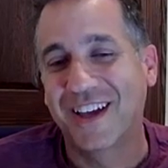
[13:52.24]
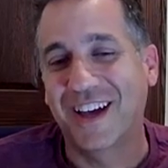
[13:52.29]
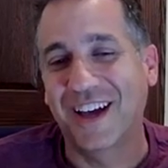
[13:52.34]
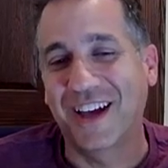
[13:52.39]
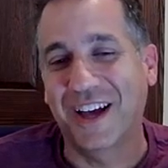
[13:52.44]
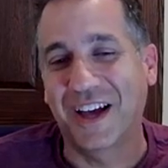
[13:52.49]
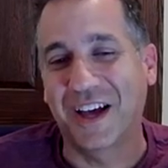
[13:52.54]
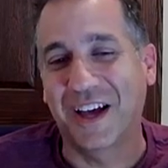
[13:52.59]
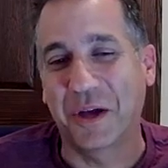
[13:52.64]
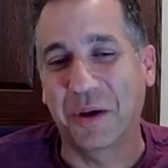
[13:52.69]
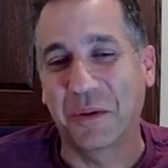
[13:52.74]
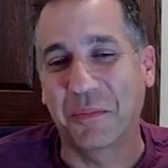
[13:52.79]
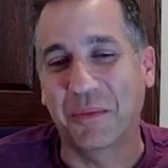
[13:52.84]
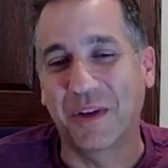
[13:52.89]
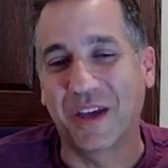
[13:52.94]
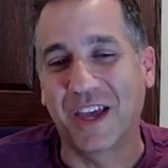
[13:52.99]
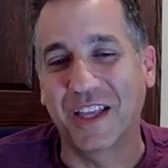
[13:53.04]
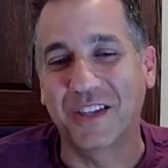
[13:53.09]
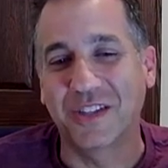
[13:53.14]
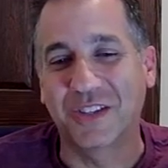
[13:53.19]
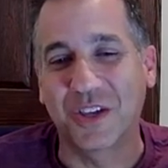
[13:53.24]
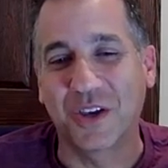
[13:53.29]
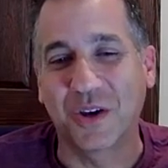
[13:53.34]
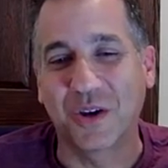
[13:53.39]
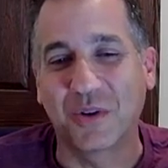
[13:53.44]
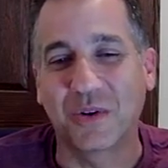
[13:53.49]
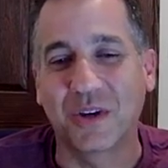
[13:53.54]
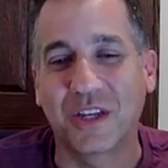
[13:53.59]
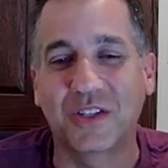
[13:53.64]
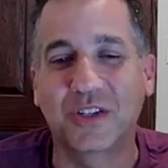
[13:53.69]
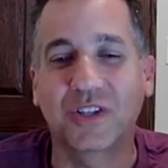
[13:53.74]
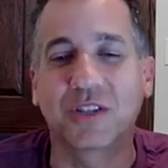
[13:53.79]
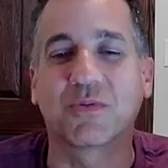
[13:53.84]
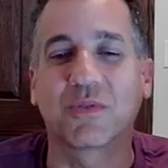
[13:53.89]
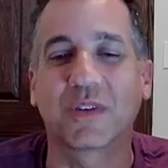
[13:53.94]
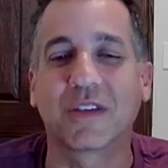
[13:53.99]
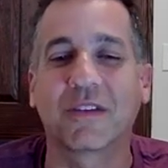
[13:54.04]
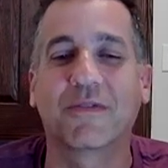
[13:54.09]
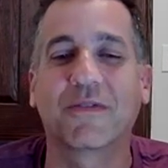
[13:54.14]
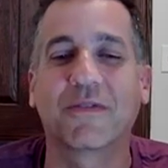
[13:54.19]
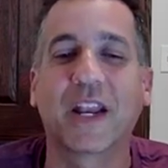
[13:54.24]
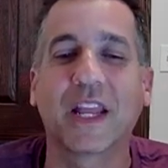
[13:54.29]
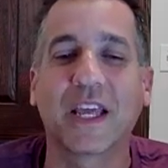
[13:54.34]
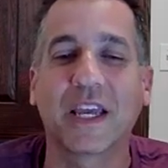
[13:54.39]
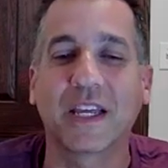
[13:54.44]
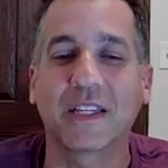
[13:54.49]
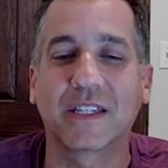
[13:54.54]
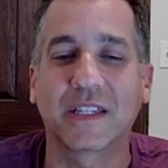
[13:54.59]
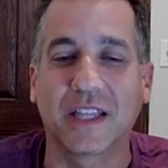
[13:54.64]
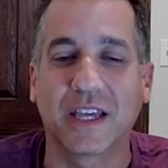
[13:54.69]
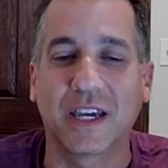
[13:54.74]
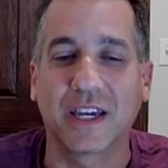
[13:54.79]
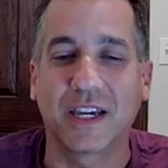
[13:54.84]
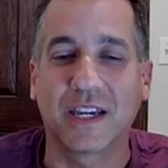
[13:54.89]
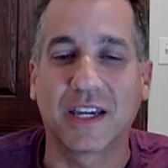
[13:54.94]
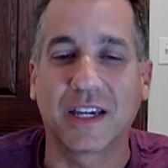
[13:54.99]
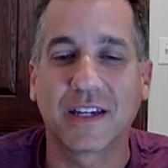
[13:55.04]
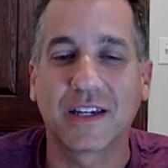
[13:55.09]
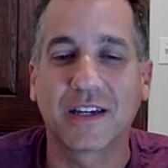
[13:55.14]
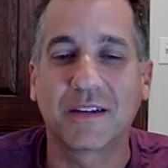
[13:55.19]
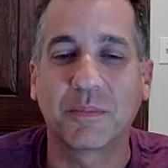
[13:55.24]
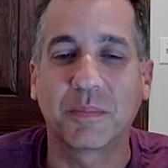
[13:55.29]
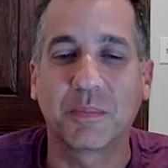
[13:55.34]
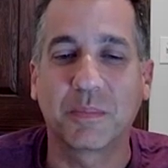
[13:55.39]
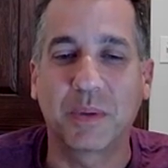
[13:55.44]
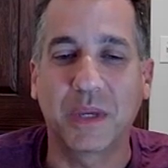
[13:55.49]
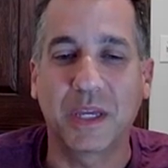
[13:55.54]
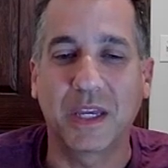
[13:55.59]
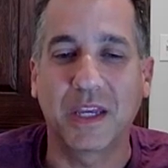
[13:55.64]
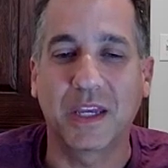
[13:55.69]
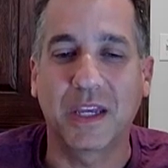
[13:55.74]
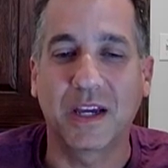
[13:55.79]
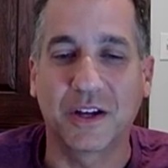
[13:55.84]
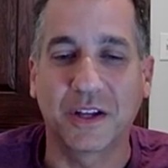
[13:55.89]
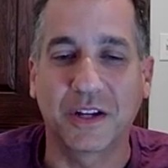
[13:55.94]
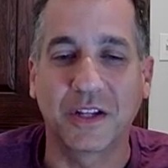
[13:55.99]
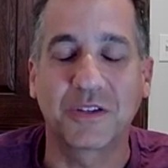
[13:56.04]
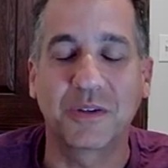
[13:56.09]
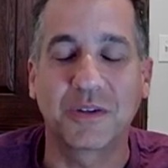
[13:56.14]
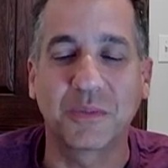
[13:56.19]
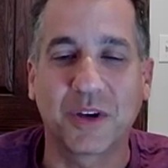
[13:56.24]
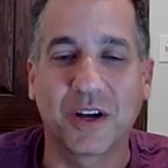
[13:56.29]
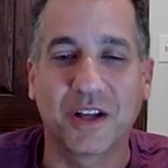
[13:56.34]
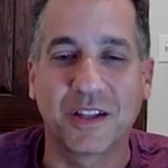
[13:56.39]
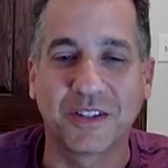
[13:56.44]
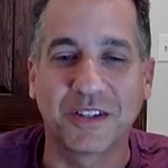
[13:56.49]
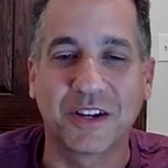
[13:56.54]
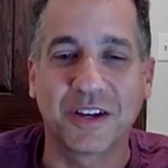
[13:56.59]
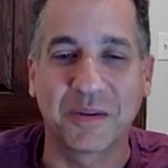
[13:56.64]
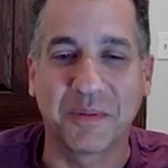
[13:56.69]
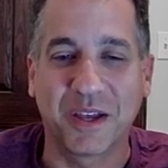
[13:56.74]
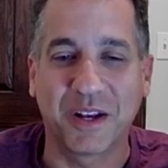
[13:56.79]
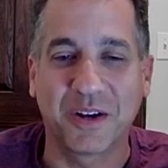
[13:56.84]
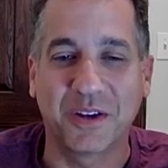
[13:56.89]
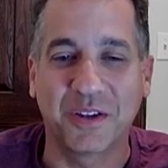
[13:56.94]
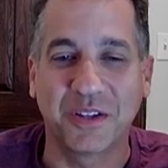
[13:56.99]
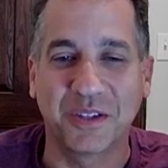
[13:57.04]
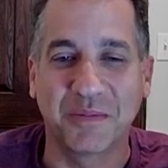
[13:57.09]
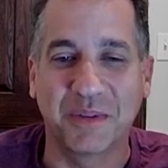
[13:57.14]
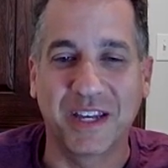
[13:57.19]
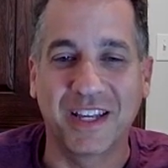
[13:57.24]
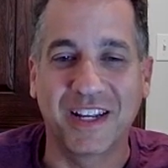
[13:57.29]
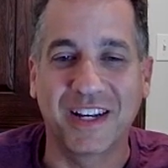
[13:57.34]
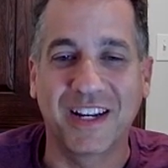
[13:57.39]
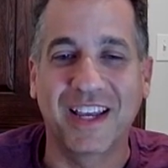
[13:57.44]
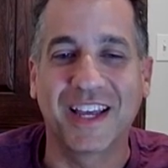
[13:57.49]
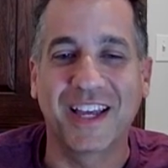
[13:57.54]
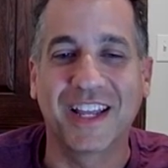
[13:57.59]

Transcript: And so it's just really funny to like be on a Zoom call talking about ultimate